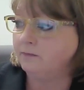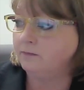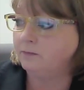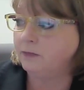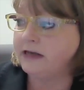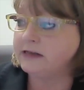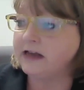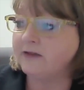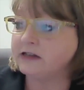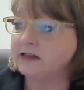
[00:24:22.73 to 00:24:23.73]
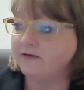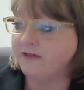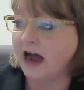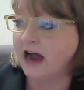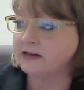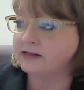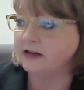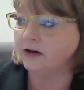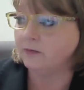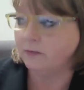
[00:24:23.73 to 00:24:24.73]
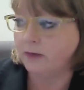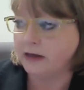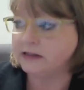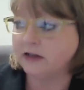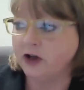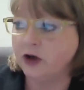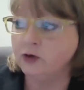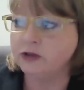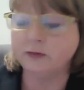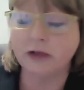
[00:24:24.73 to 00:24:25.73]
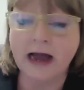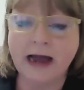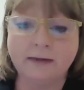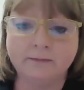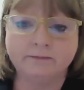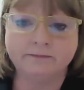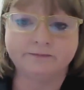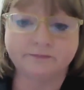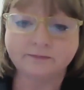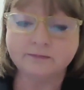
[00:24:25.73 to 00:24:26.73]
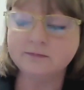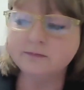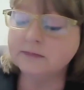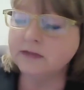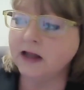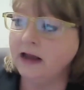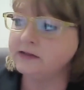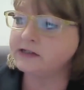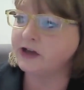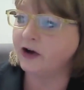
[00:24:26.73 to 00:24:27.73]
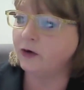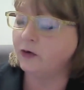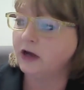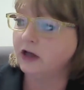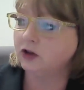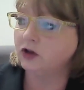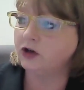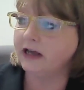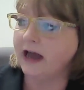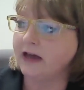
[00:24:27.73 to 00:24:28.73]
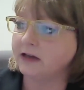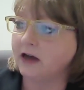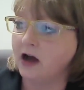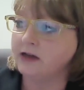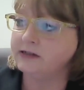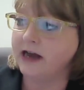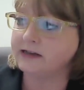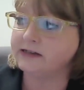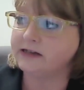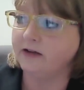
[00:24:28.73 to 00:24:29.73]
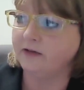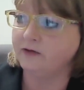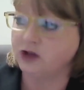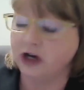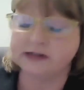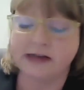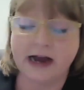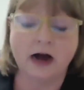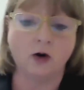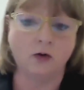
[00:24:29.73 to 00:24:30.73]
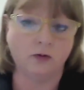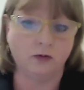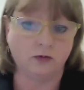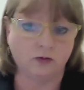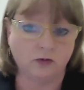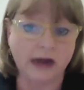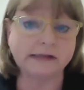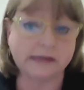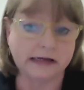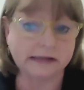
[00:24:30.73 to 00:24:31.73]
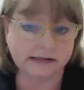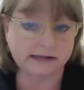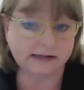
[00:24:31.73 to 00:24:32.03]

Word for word: Please give us the facts and basically who's to blame. And so looking at the context of just how racist